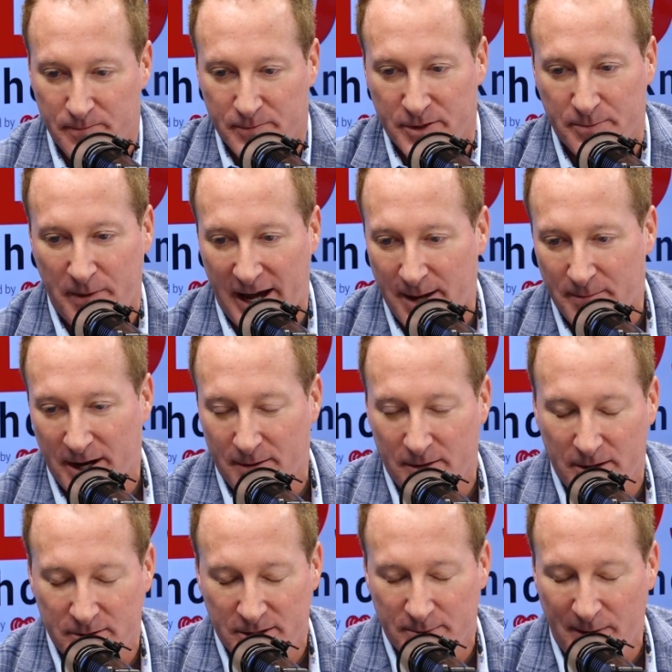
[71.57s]

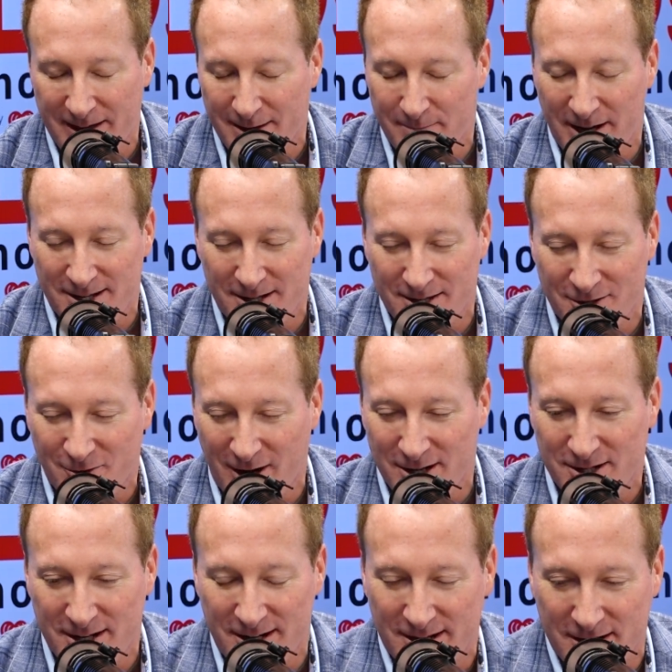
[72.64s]
spend at my
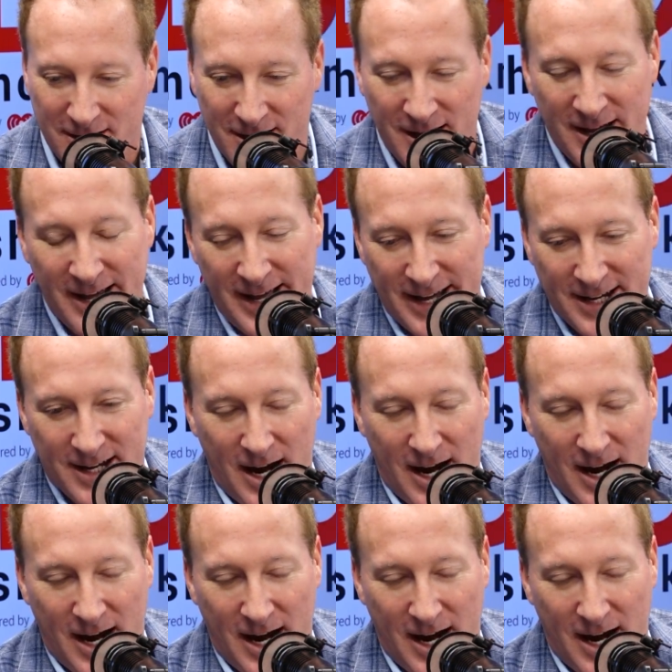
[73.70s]
discretion in